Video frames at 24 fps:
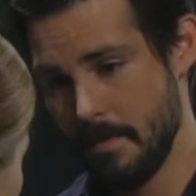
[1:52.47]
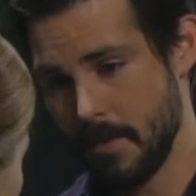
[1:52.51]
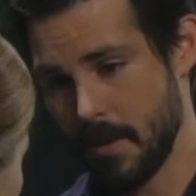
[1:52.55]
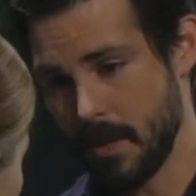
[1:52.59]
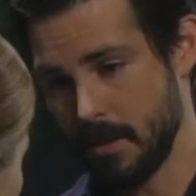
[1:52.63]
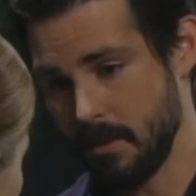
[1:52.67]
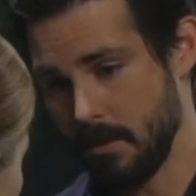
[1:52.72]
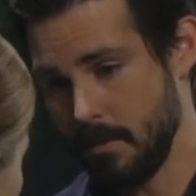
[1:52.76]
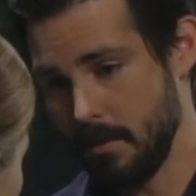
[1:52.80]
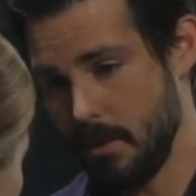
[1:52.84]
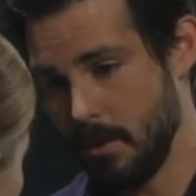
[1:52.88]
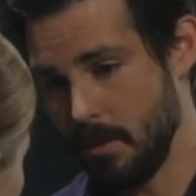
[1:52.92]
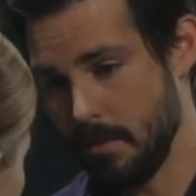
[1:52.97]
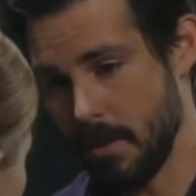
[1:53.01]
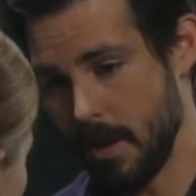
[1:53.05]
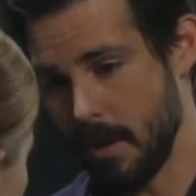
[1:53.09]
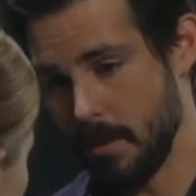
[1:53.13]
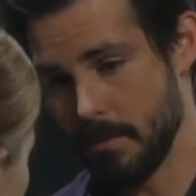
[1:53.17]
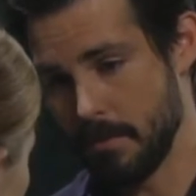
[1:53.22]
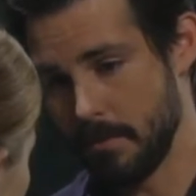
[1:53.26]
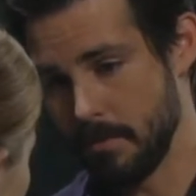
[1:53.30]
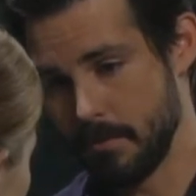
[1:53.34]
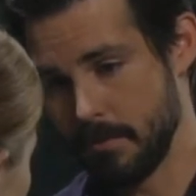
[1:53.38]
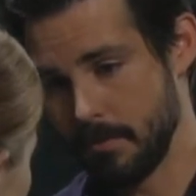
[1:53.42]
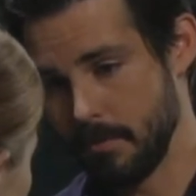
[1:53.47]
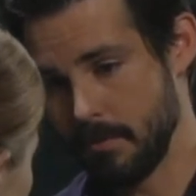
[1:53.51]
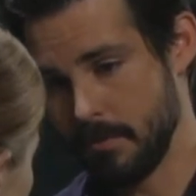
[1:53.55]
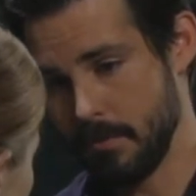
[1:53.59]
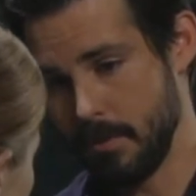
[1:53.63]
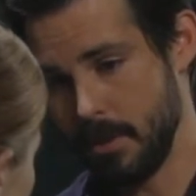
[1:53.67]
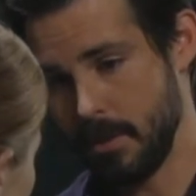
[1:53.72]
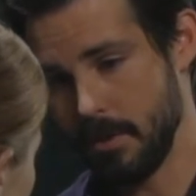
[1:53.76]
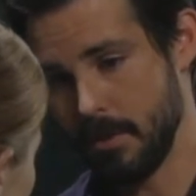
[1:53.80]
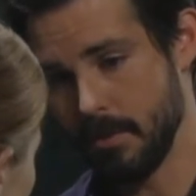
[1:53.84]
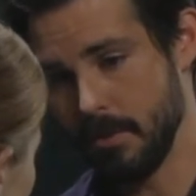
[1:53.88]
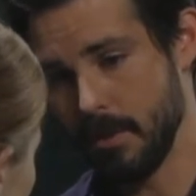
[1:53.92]
Because I'm all about
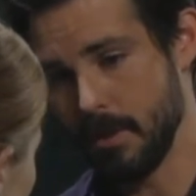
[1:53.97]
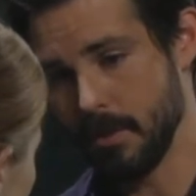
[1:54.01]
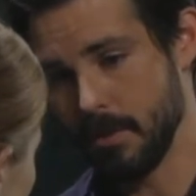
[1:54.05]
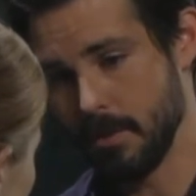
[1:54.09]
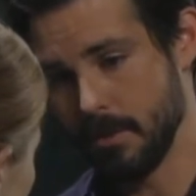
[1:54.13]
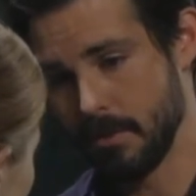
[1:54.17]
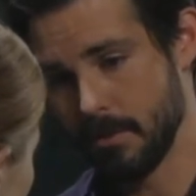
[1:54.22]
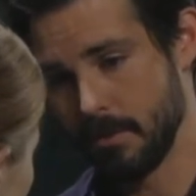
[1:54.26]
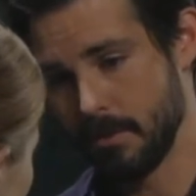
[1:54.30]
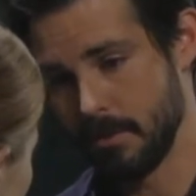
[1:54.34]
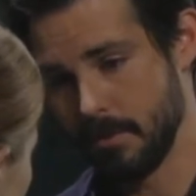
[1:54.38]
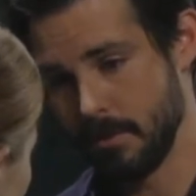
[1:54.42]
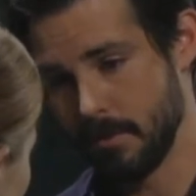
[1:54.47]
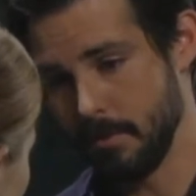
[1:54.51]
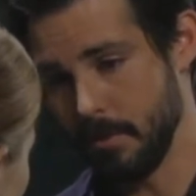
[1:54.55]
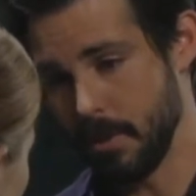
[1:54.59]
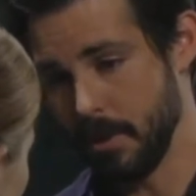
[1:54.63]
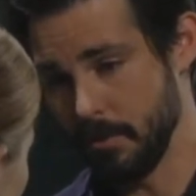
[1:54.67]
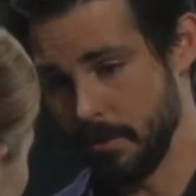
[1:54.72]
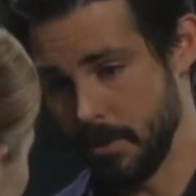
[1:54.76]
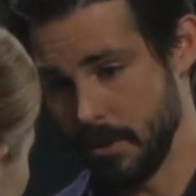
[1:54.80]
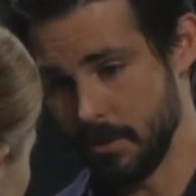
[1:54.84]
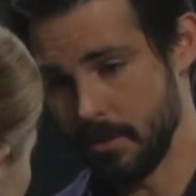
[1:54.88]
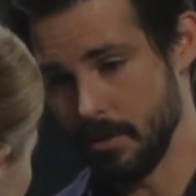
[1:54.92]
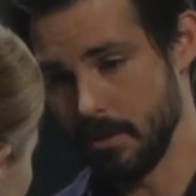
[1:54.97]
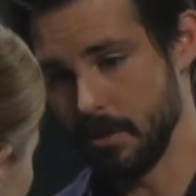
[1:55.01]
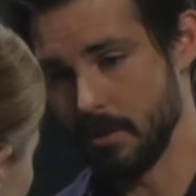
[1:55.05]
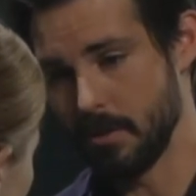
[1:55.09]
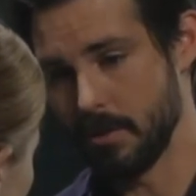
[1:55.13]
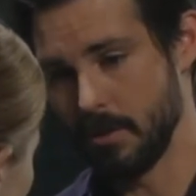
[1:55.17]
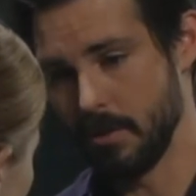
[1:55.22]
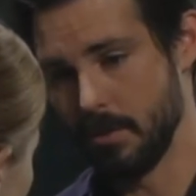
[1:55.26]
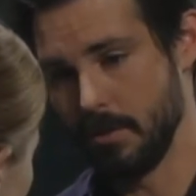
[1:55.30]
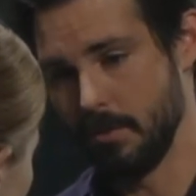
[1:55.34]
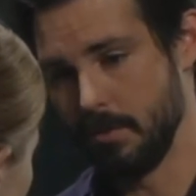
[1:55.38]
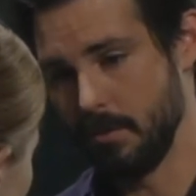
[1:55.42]
my career and my
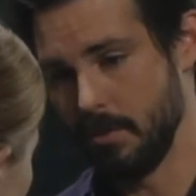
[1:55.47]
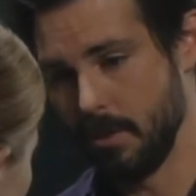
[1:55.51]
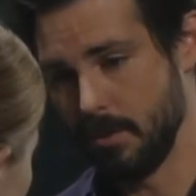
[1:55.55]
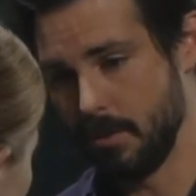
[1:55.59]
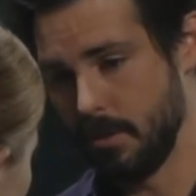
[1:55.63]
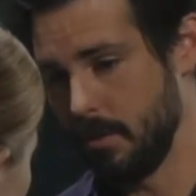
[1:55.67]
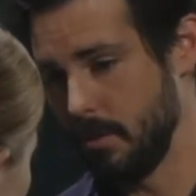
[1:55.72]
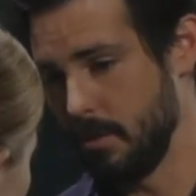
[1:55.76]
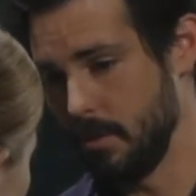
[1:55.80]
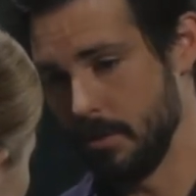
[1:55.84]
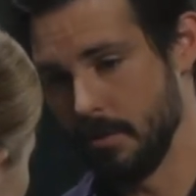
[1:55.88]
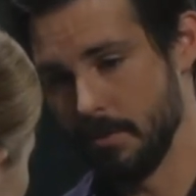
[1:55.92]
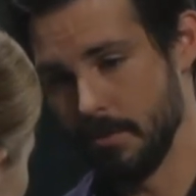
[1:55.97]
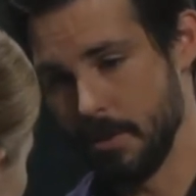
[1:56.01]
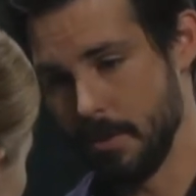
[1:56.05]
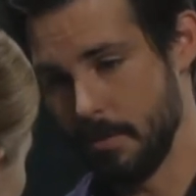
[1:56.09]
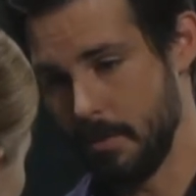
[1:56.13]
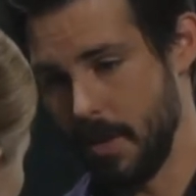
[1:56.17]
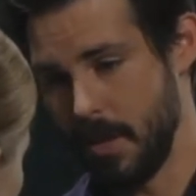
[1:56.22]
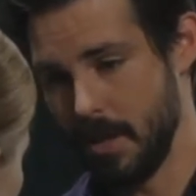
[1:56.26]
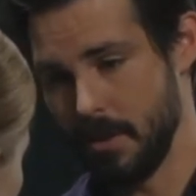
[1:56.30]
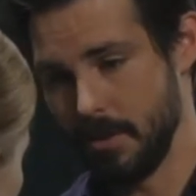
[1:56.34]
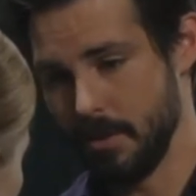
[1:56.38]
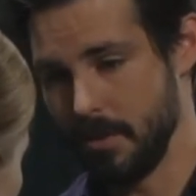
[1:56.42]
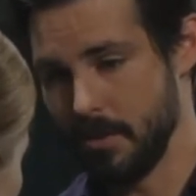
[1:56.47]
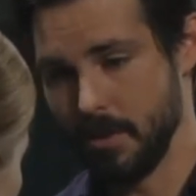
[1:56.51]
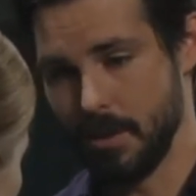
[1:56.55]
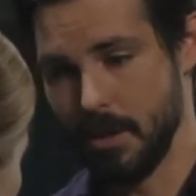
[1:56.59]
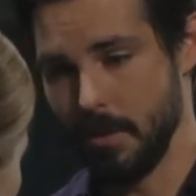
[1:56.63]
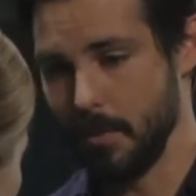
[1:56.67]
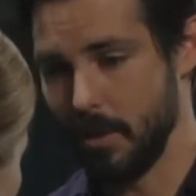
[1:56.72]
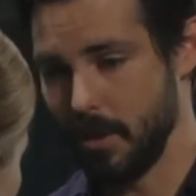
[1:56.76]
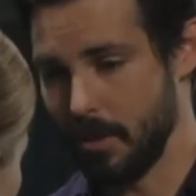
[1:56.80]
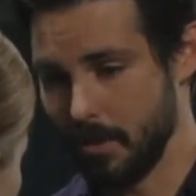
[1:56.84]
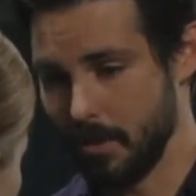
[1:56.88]
research and what it's going to do for the patients, and I'm